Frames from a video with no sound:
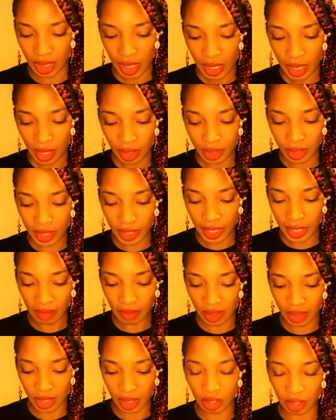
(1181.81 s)
I also have
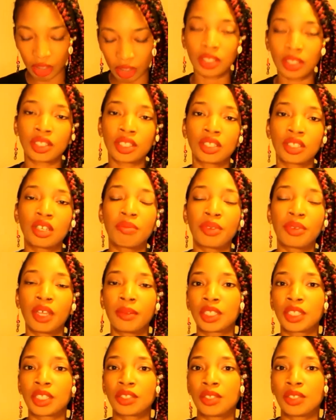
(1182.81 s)
on here, consider
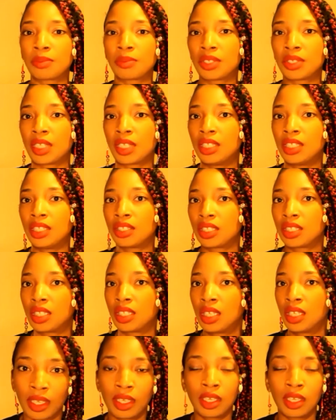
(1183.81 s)
public transportation.